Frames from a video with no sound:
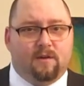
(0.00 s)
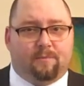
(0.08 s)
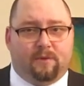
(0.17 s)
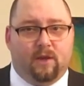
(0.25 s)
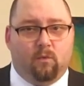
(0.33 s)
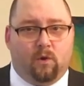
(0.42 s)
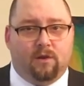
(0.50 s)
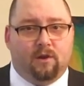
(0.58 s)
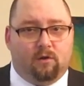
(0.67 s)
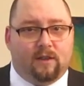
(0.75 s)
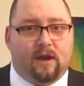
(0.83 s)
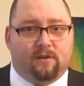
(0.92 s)
play one
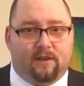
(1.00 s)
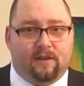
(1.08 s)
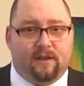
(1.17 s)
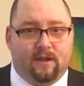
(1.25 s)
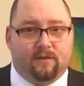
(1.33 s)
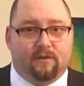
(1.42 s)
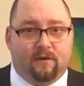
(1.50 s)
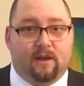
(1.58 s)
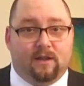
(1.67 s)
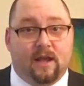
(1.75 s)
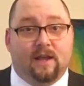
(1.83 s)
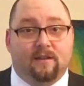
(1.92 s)
note louder than the other
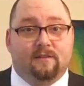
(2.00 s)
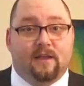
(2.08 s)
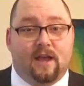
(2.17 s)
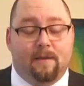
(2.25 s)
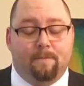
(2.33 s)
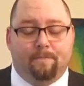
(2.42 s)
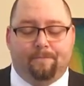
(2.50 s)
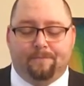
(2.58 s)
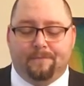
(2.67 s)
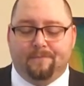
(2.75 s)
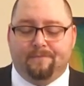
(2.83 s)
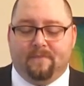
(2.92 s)
a lot of the time.
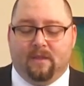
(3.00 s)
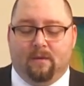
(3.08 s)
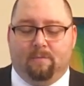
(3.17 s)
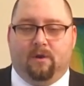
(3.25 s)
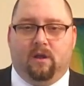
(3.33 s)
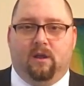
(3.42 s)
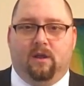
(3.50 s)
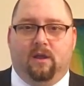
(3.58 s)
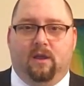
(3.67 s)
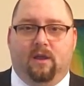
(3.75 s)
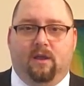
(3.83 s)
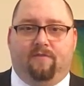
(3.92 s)
But
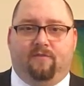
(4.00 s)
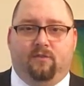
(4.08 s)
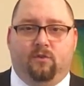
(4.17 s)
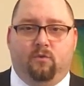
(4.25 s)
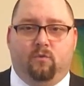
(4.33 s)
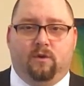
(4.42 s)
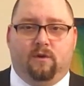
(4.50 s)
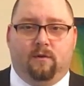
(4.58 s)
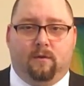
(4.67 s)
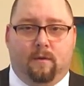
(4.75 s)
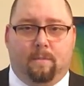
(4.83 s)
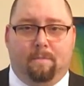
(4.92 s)
if you would
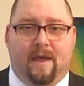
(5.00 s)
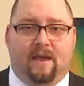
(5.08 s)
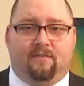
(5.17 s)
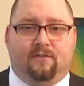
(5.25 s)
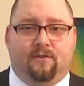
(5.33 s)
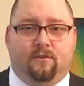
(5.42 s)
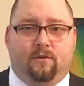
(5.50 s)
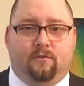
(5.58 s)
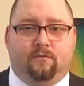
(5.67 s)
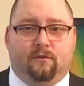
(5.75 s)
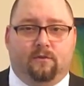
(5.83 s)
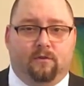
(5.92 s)
master
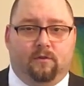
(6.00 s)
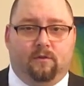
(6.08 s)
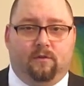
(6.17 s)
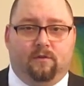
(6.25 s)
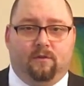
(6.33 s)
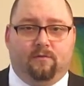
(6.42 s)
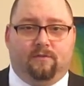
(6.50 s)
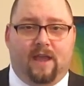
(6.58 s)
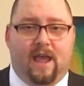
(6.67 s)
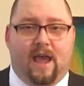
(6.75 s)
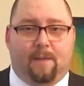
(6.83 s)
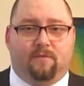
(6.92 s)
those
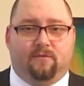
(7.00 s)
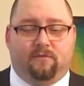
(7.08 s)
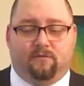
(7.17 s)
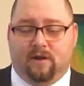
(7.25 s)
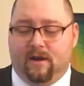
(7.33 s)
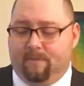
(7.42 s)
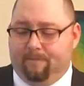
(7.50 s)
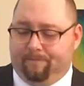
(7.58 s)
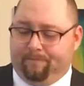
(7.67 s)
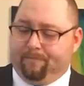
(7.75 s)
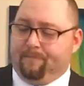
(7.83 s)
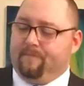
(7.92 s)
taps, right?
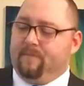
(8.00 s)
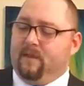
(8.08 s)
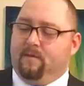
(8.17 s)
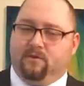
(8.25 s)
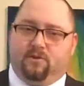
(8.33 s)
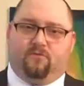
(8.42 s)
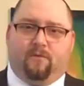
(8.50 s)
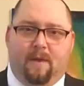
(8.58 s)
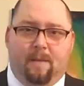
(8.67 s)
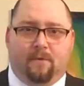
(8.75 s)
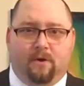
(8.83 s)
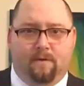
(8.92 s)
Just
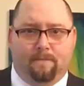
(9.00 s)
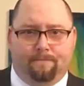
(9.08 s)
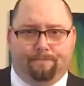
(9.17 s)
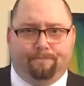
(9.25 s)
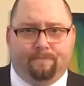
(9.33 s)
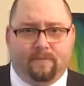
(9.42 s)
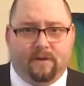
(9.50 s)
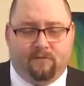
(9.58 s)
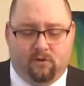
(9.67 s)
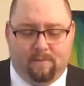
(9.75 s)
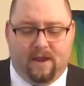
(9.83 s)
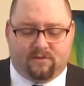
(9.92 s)
remember, if
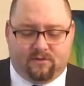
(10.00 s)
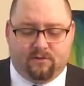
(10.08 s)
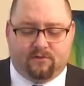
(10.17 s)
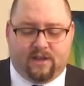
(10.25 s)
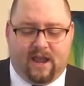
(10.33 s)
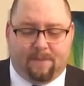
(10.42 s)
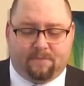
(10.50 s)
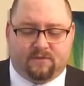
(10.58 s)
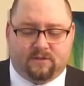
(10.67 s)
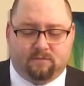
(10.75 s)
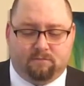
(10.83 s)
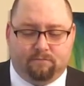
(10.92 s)
you're to master those
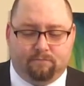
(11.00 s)
taps,